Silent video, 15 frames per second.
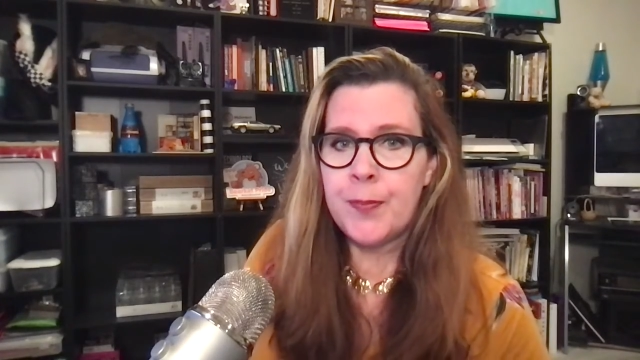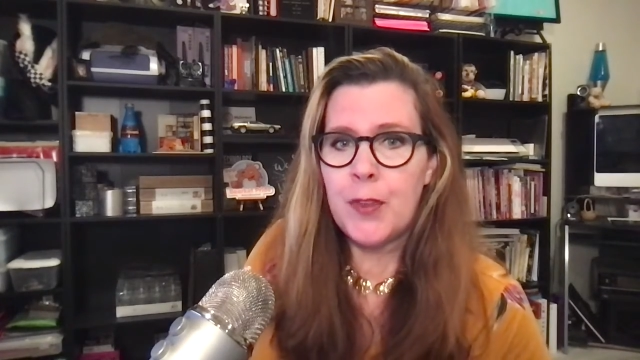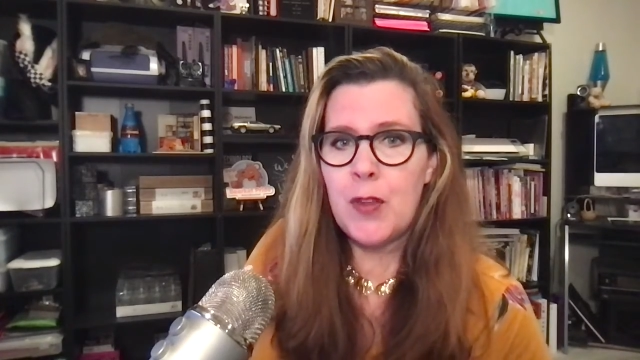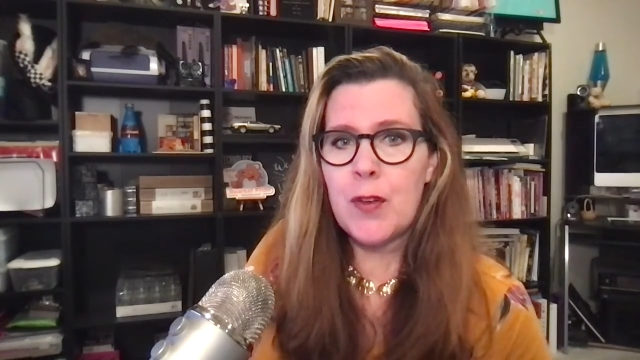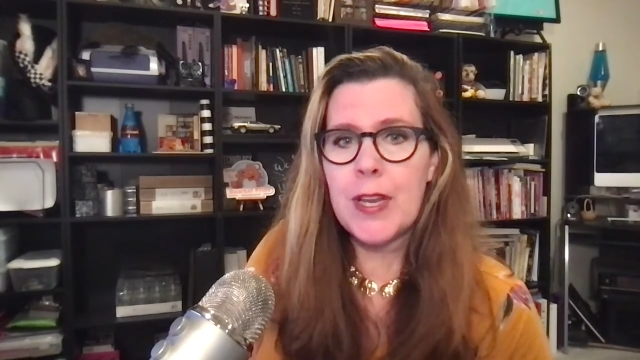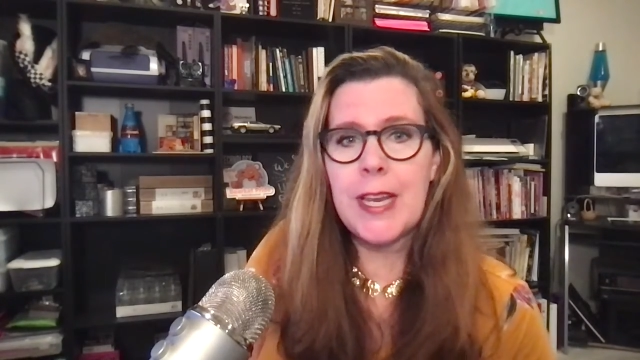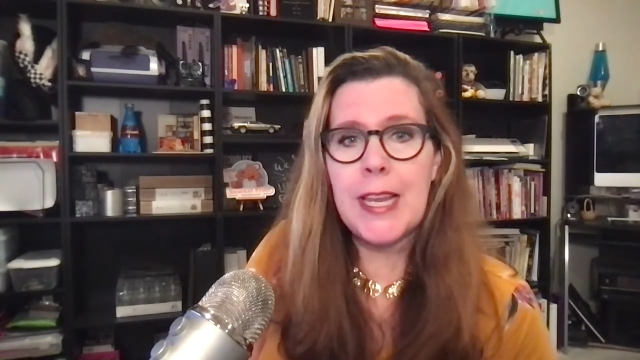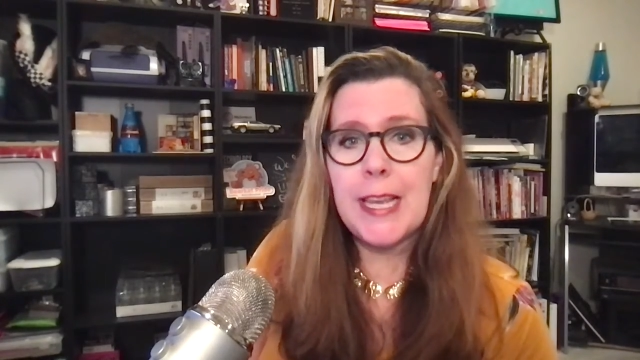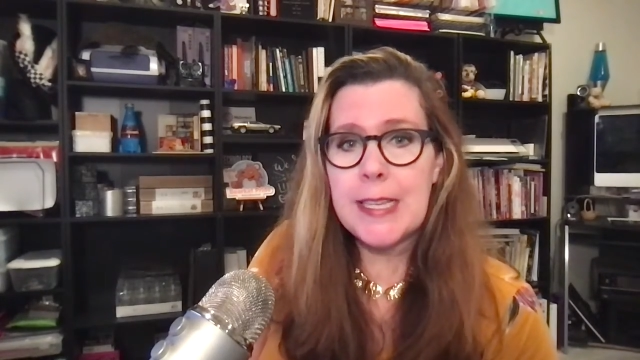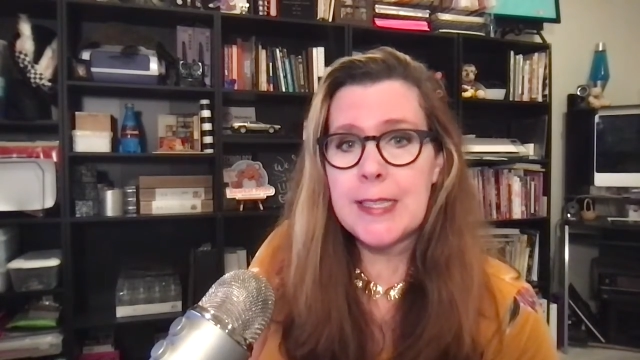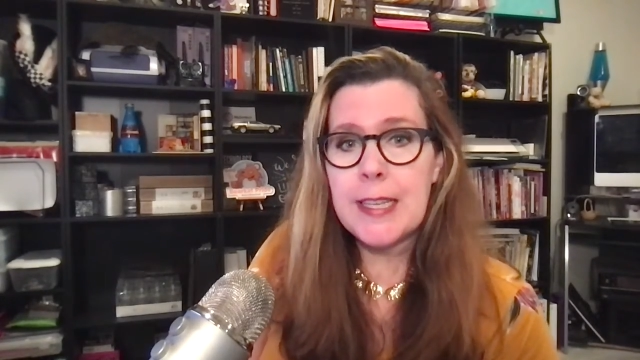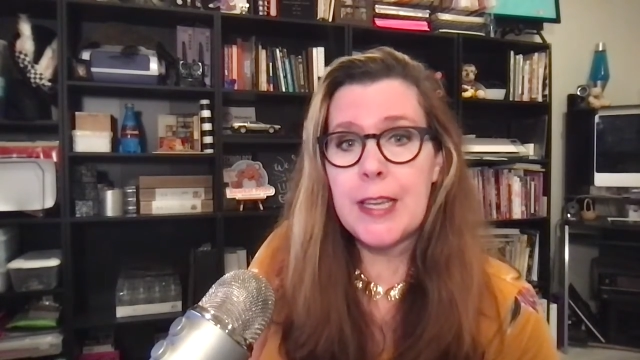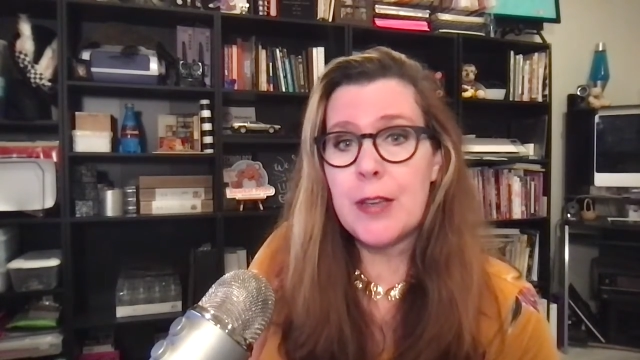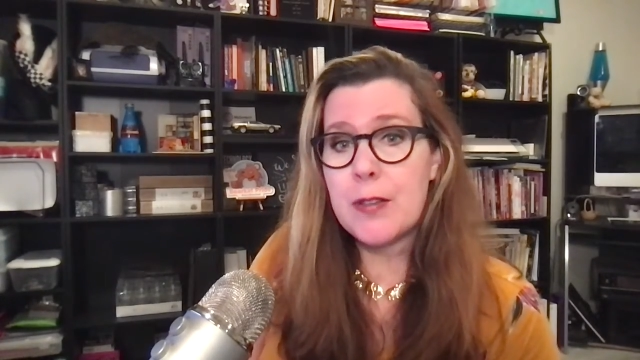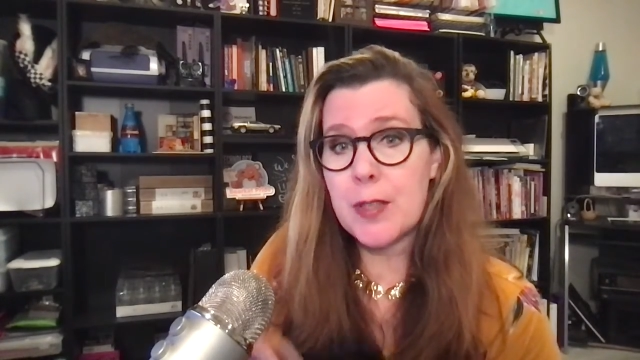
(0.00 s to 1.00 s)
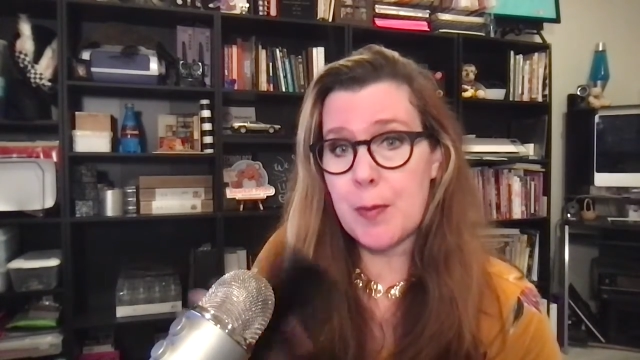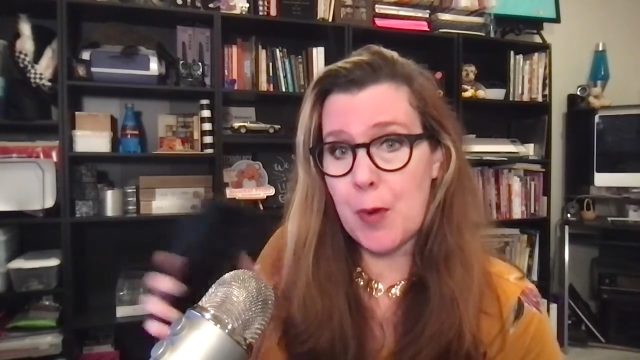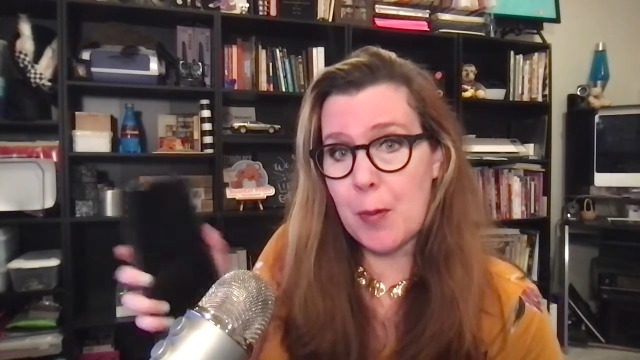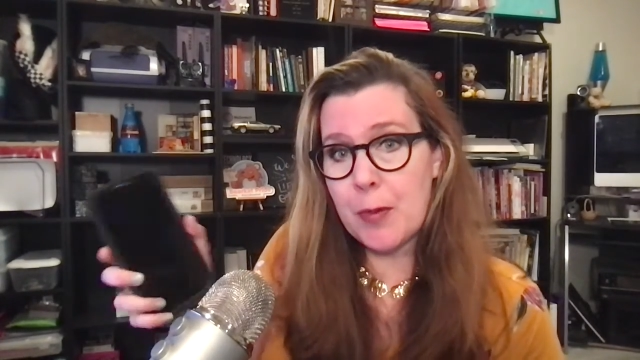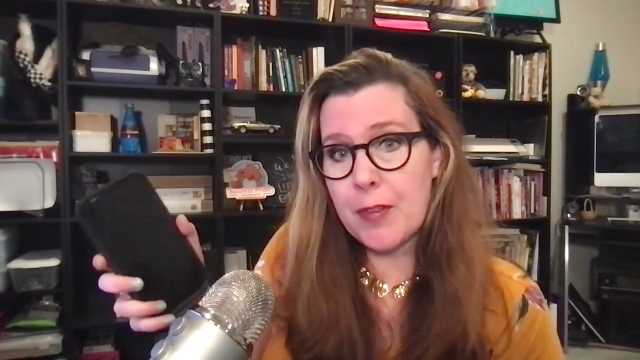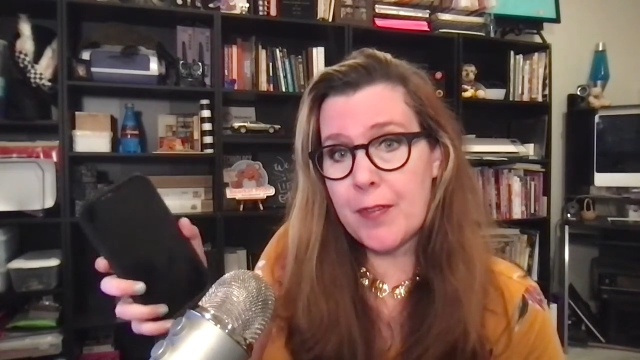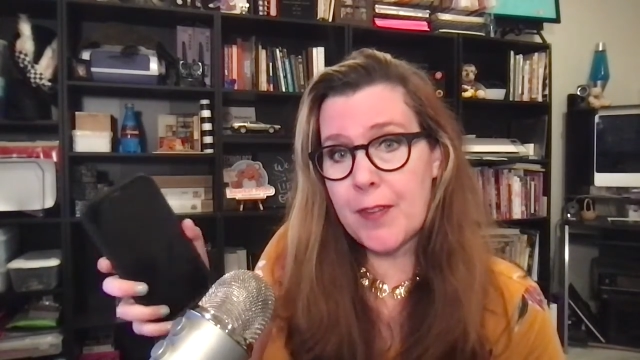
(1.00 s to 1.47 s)
You can easily use a
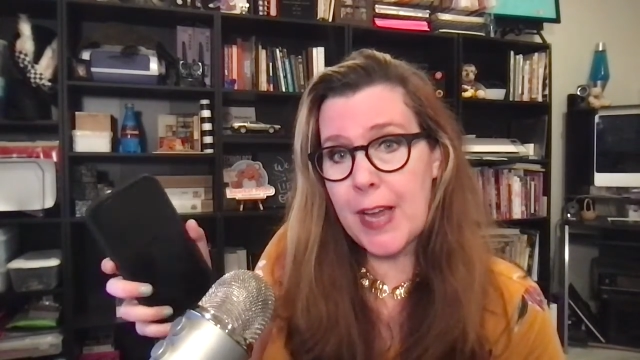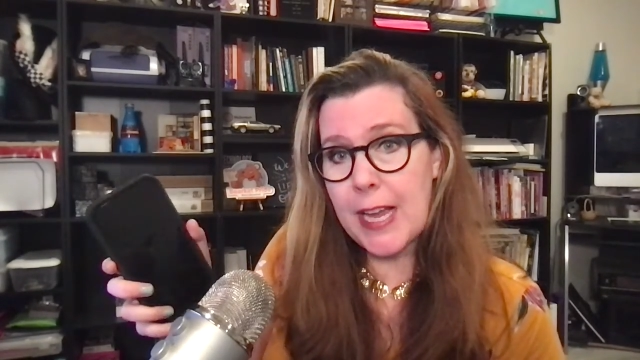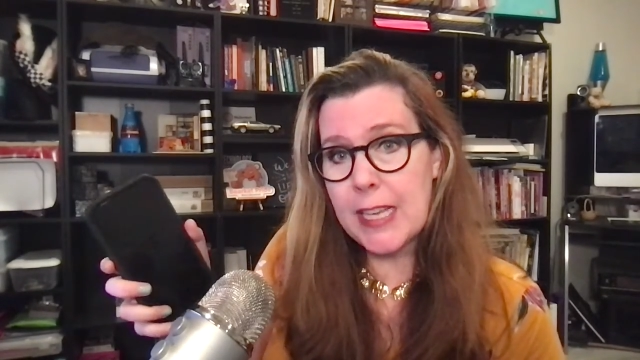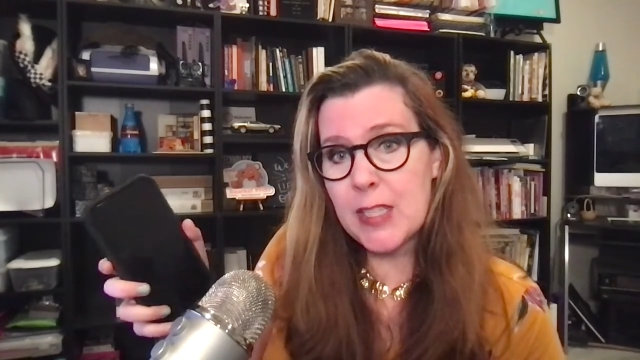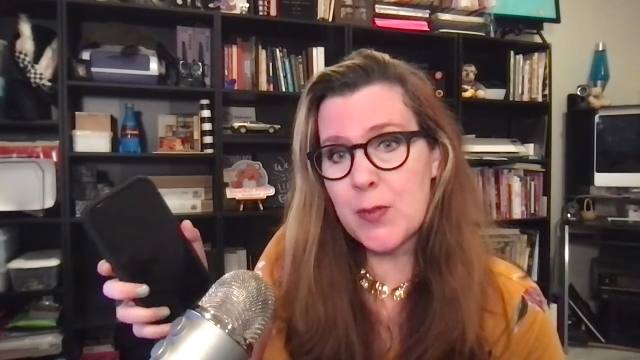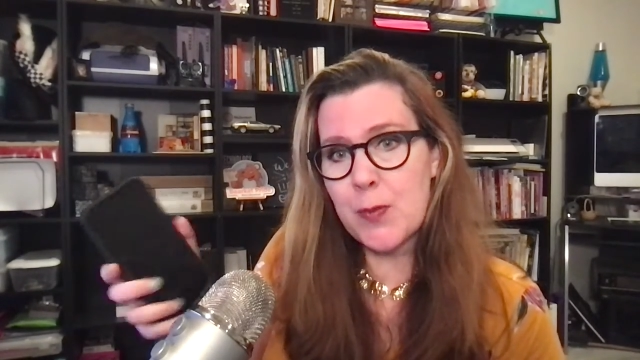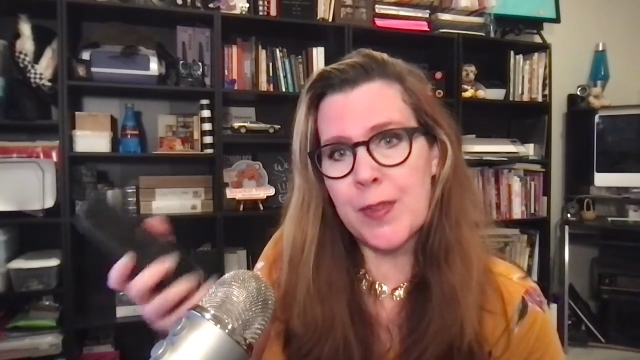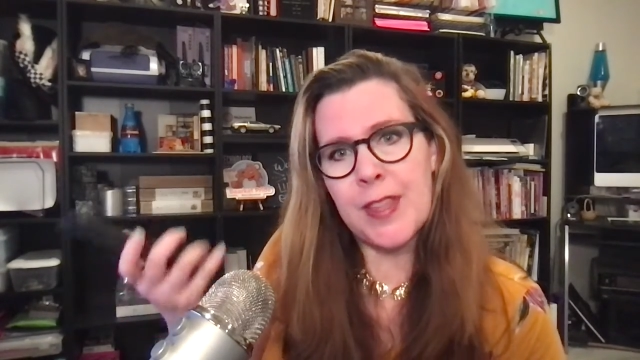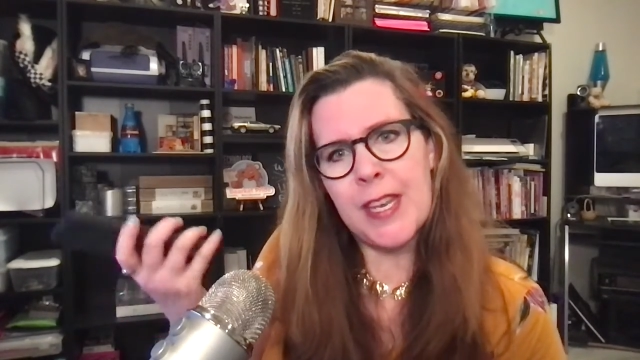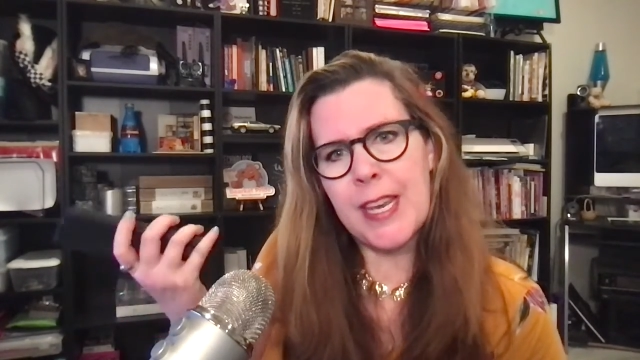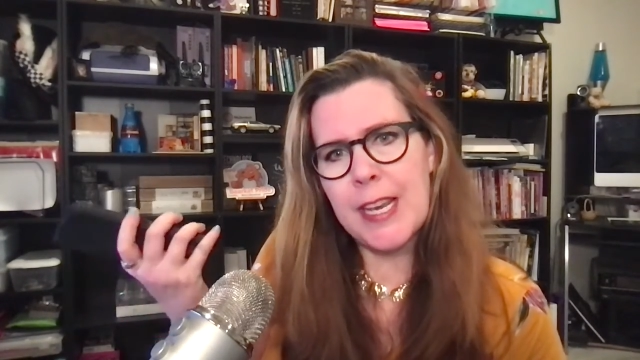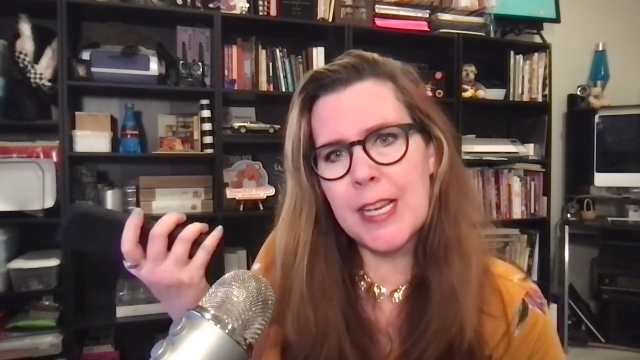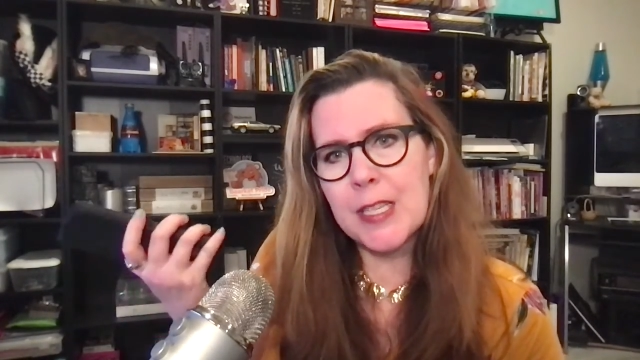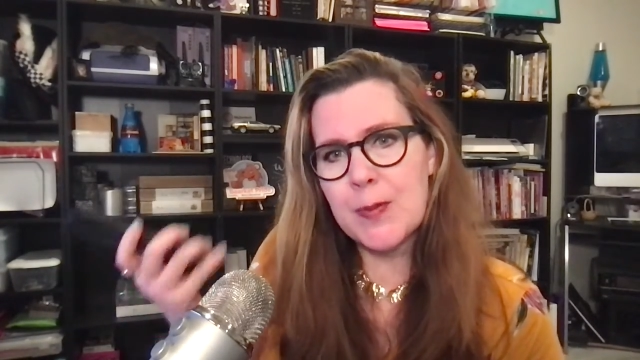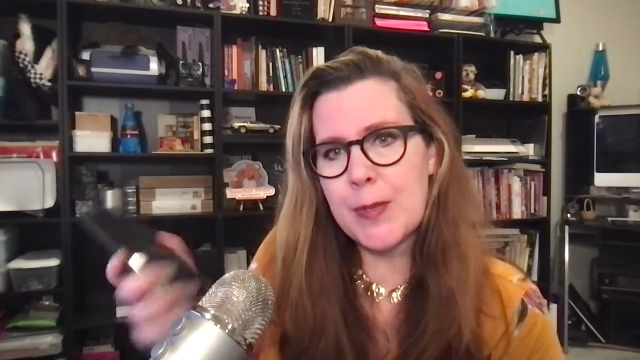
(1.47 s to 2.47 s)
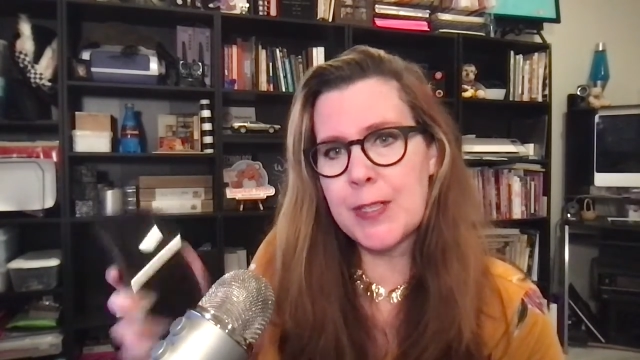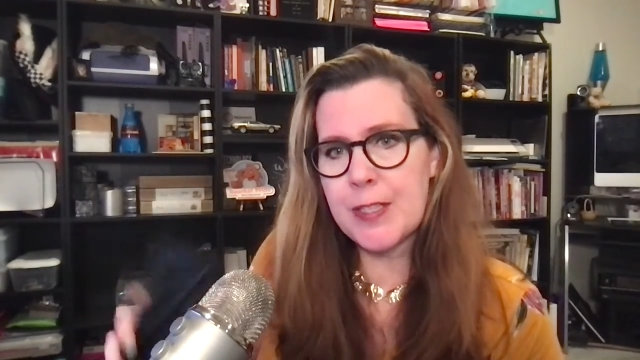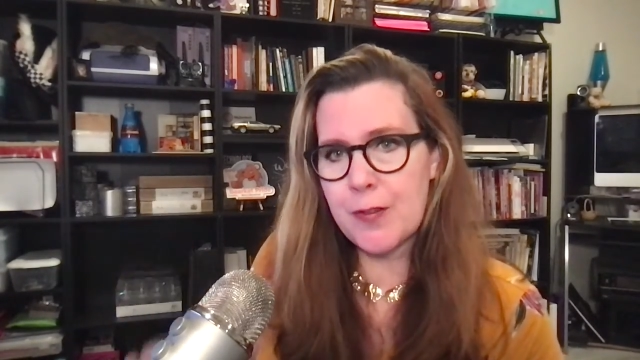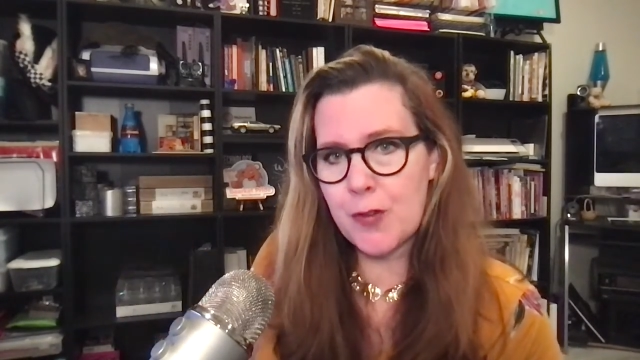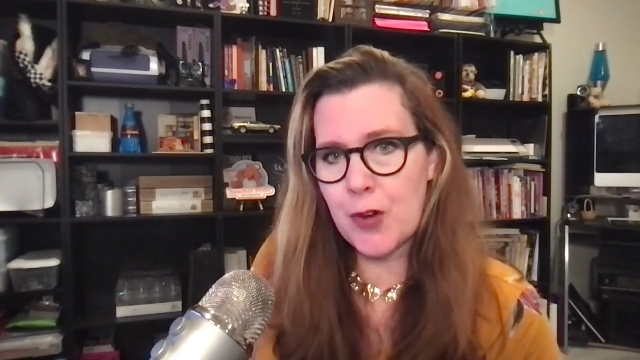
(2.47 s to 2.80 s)
mobile device with an inexpensive